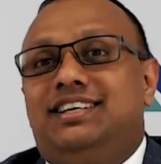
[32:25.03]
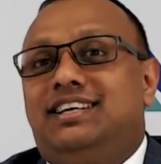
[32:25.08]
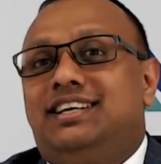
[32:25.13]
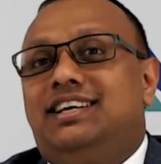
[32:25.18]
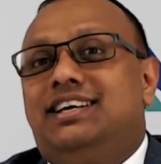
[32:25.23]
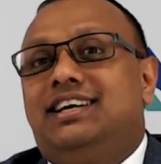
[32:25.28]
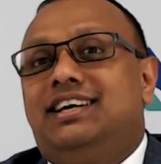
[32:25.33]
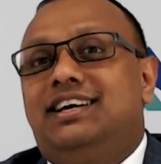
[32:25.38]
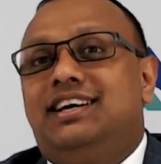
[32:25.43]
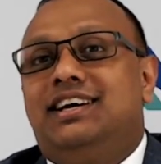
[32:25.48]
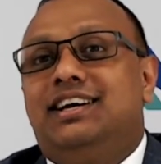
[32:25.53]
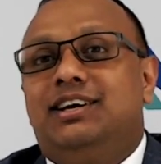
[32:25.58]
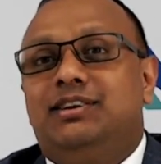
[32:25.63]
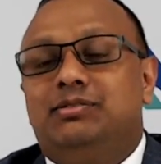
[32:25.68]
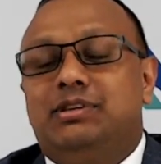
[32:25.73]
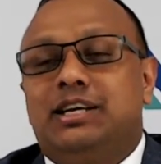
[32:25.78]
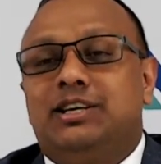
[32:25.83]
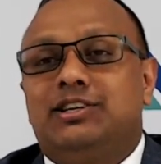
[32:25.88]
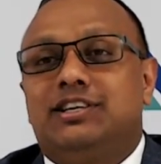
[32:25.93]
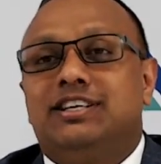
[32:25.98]

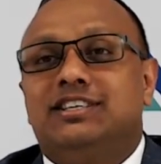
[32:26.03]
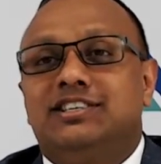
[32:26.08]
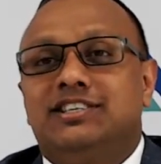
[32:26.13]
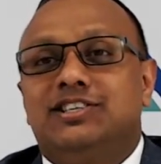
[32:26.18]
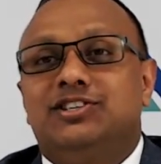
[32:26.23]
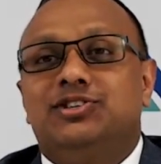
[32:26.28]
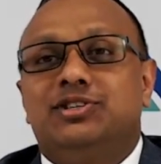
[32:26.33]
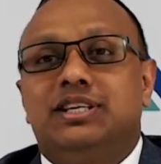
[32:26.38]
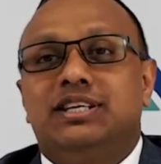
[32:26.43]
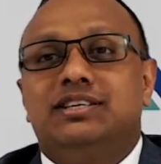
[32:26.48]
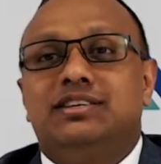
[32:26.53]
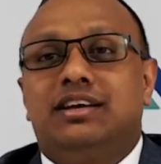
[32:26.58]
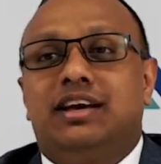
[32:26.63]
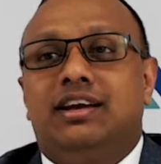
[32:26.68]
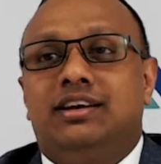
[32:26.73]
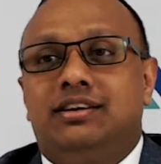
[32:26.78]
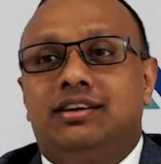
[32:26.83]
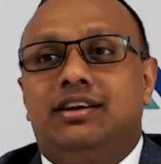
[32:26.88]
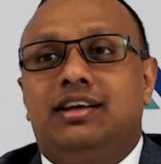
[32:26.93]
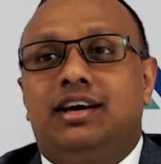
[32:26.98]
And congratulations,
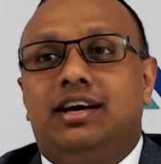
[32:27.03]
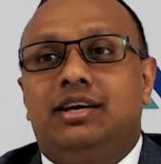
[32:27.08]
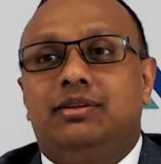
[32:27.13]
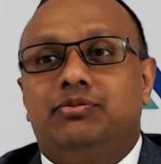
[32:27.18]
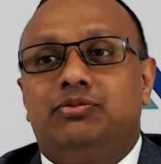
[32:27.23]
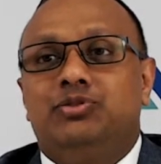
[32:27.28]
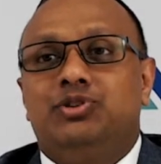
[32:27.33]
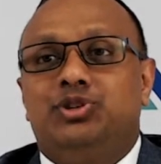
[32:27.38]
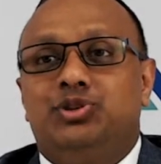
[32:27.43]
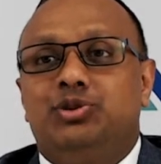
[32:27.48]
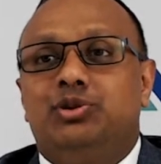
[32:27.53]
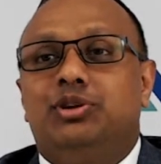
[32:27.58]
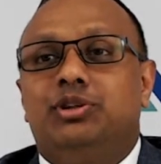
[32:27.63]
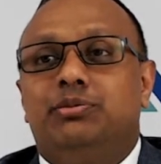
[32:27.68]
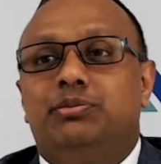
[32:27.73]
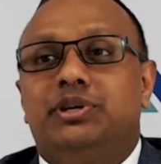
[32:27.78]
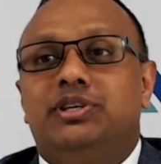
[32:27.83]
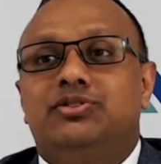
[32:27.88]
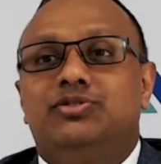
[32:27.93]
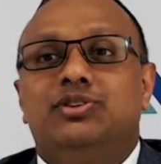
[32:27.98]
and wish you all the
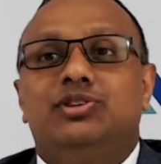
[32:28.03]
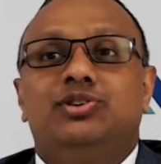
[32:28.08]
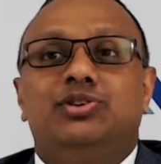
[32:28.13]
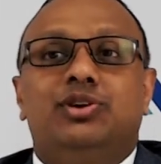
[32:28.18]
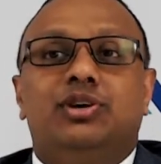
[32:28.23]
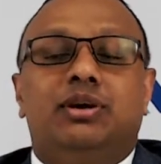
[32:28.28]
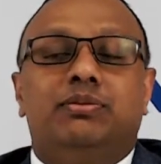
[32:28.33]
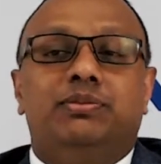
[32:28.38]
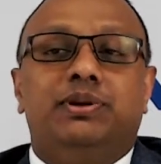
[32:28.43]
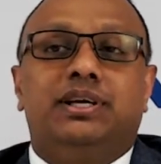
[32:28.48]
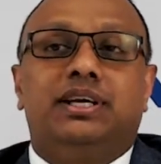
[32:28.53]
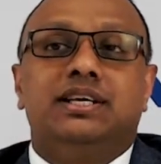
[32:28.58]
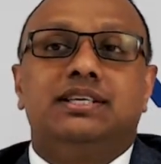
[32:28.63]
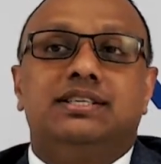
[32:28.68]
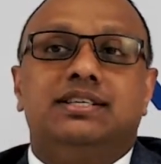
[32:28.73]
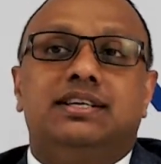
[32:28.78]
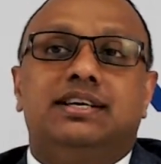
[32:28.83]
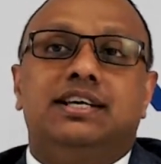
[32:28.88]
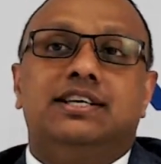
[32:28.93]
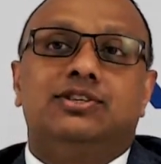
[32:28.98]
best with your
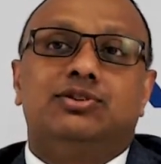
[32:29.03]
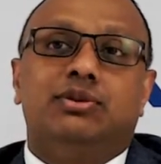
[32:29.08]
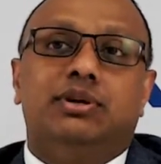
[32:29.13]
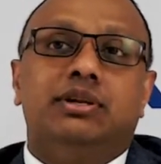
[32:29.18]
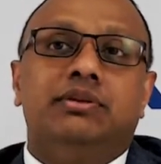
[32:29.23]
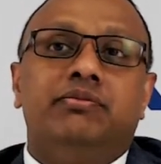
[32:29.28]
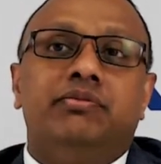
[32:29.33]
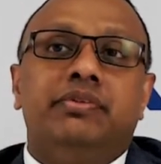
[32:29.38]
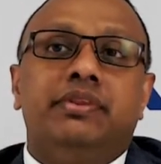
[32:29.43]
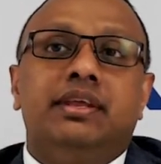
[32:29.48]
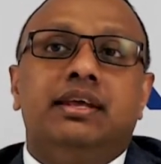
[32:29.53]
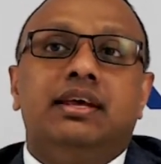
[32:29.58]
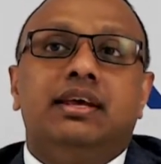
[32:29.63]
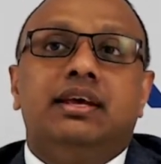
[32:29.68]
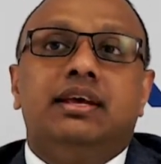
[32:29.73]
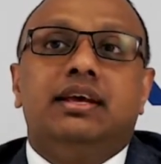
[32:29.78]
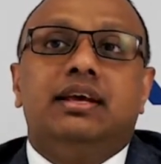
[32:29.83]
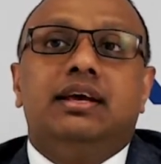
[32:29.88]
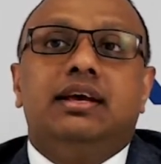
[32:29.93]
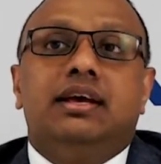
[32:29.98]
application as well.
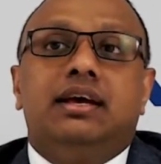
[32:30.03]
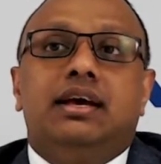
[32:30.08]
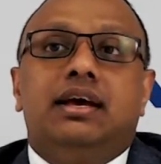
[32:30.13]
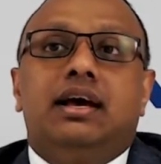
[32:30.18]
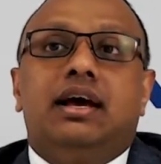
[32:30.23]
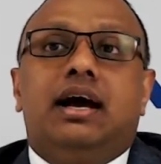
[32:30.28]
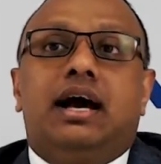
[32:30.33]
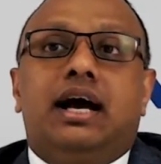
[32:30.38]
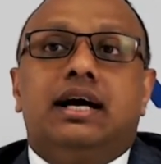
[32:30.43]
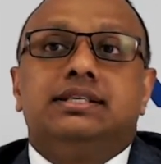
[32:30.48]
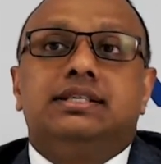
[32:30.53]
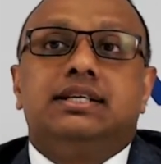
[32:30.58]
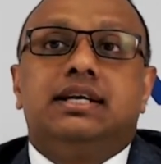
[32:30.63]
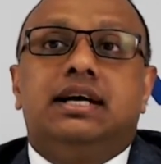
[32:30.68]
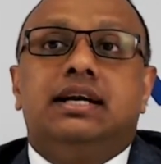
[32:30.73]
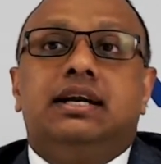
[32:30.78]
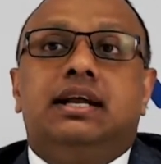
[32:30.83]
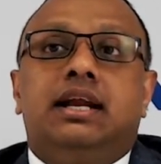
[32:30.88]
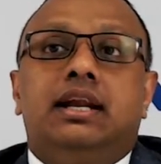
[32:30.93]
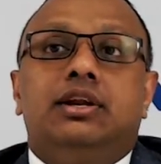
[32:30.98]

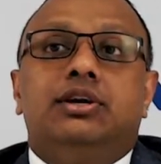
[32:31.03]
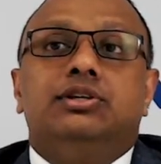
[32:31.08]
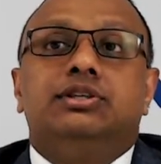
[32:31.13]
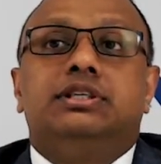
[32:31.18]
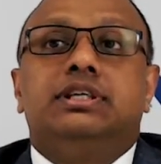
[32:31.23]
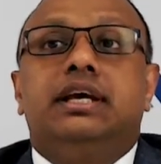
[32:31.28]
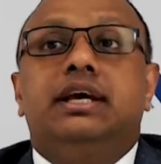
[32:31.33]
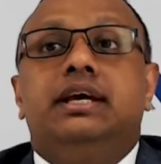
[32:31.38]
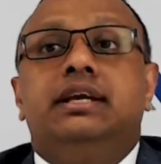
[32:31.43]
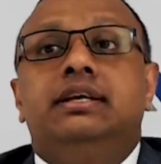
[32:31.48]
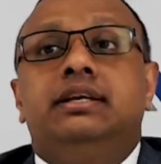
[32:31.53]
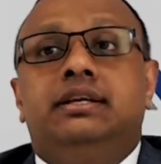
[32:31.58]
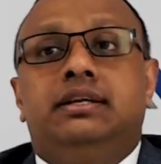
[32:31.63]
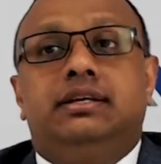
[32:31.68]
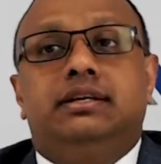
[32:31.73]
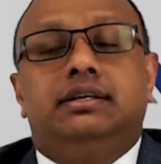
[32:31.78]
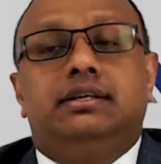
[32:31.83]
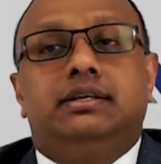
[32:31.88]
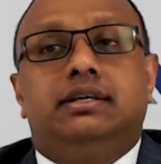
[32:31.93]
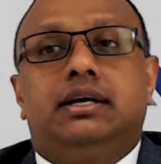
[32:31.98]
Ashan Al Hussein,
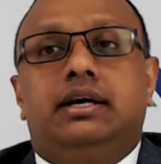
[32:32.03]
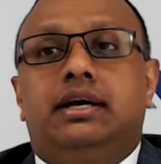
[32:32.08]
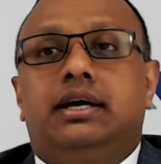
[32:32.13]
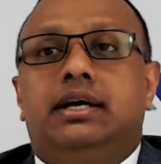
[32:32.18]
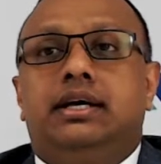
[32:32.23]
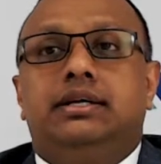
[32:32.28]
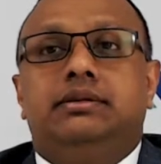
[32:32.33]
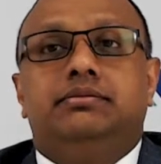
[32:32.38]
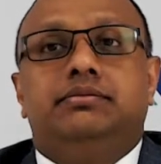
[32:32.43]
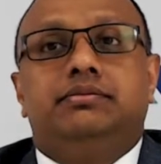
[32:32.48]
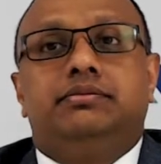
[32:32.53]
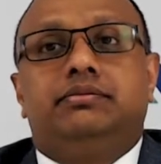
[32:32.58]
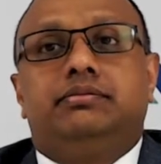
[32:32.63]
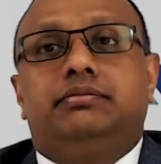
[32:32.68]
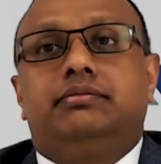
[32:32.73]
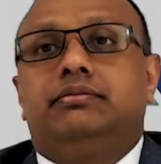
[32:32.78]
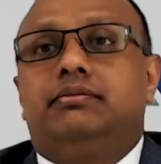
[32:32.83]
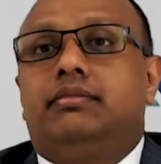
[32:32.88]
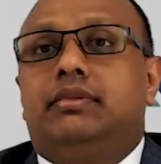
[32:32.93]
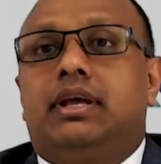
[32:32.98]

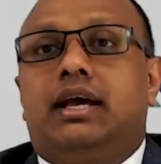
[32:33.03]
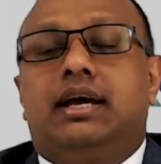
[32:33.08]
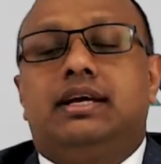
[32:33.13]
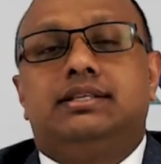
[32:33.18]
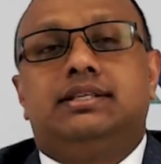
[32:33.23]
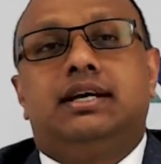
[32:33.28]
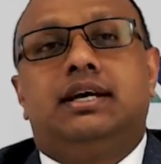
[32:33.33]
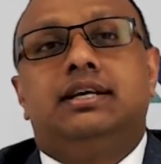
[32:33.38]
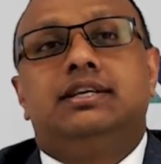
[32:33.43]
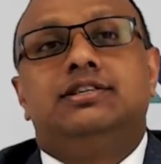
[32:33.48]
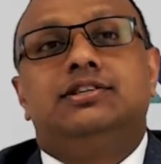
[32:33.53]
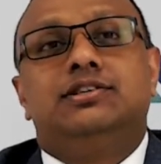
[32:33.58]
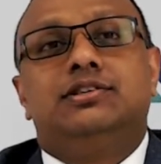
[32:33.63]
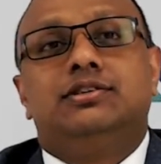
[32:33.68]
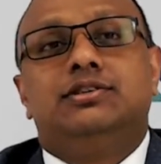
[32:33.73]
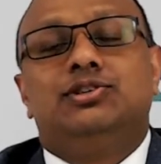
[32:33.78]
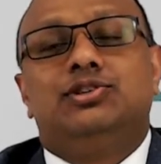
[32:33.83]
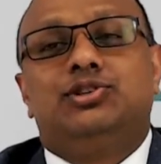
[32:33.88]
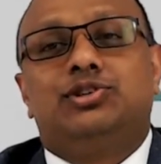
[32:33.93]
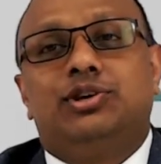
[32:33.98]
Ashan,
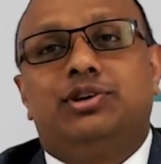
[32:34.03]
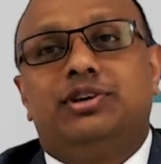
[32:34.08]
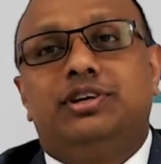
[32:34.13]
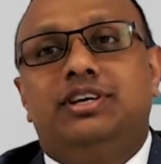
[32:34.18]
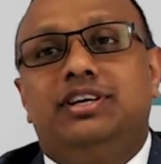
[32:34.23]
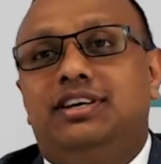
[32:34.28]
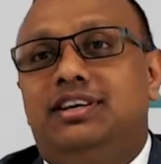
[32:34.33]
sorry,